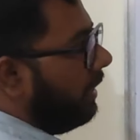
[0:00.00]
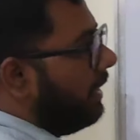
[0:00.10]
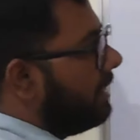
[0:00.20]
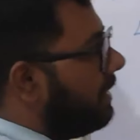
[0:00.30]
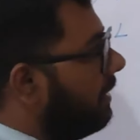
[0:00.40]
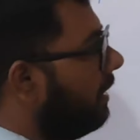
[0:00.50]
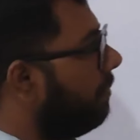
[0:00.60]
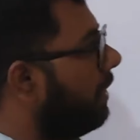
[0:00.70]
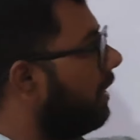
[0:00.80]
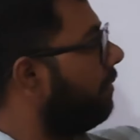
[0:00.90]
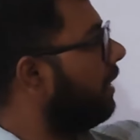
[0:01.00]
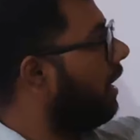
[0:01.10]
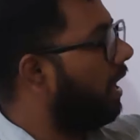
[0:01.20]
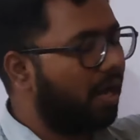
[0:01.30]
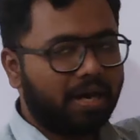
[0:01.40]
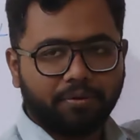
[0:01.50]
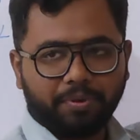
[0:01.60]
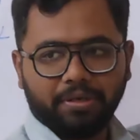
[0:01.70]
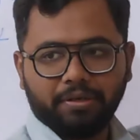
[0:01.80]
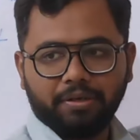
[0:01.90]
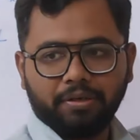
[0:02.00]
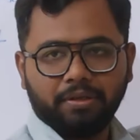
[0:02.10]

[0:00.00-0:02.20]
that is nothing but our R1,